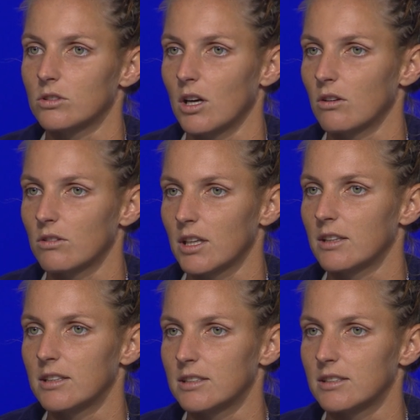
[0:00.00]
So I don't
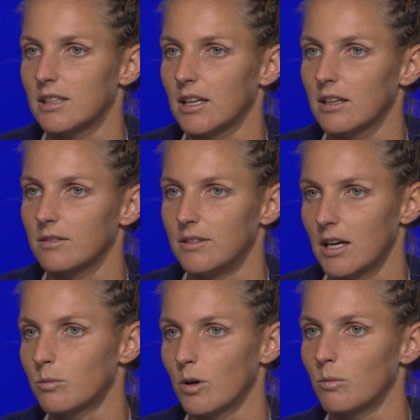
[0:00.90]
think this is like
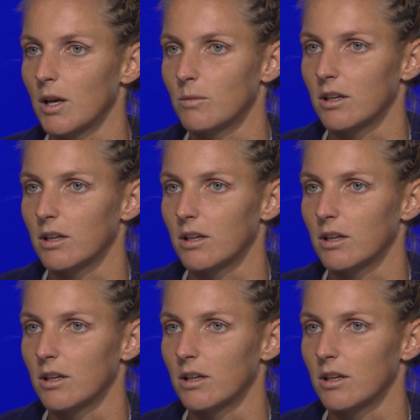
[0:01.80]
their problem.